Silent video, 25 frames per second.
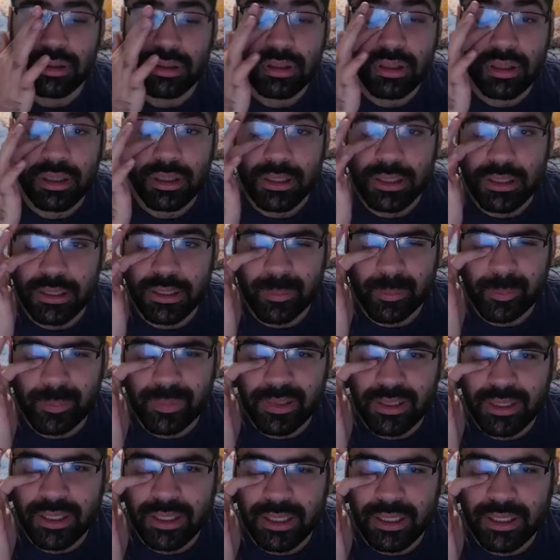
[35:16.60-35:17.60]

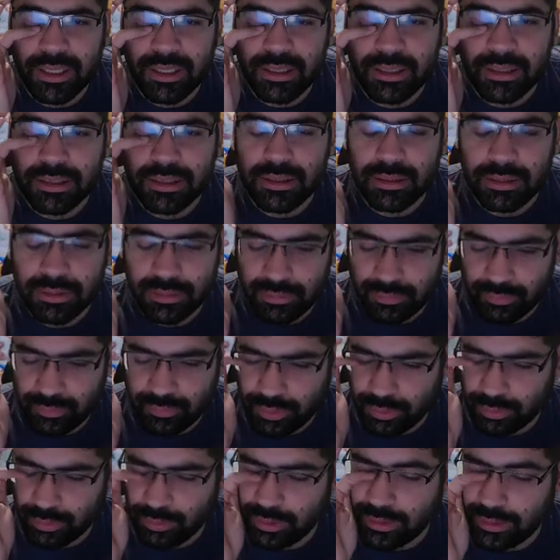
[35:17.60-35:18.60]
API. We
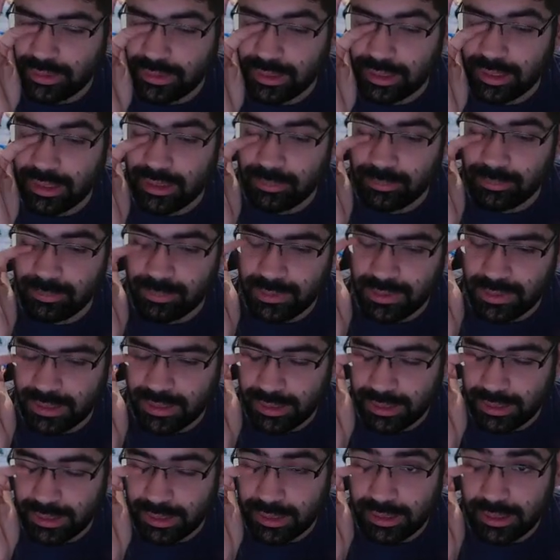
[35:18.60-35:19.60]
don't need API
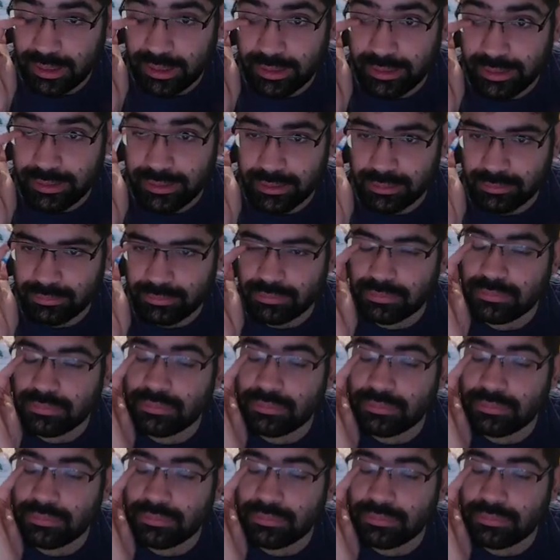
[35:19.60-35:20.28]
and item.